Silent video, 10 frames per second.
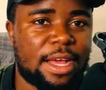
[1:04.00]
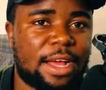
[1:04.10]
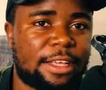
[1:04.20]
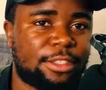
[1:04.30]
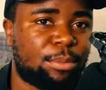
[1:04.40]

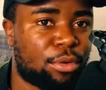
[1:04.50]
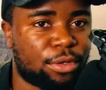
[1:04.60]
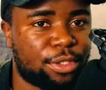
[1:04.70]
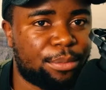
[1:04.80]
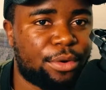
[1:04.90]
as
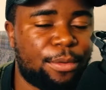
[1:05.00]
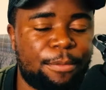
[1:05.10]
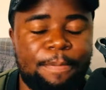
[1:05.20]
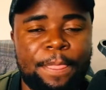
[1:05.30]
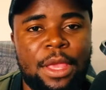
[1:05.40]
possible.
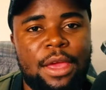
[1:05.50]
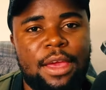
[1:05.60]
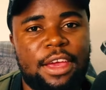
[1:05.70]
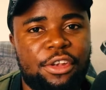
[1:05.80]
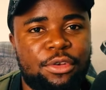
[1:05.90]

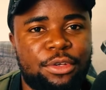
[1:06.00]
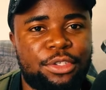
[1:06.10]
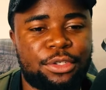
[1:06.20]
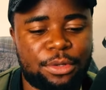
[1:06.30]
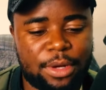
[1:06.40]
And
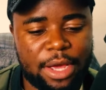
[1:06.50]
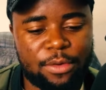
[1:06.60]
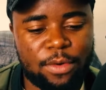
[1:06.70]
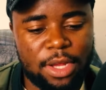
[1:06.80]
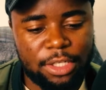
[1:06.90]
also I
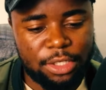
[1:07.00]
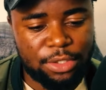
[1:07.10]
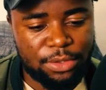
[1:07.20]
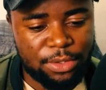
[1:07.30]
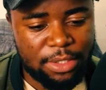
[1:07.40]
want
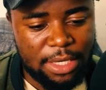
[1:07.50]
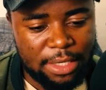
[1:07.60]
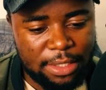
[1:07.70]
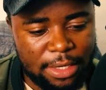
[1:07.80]
to start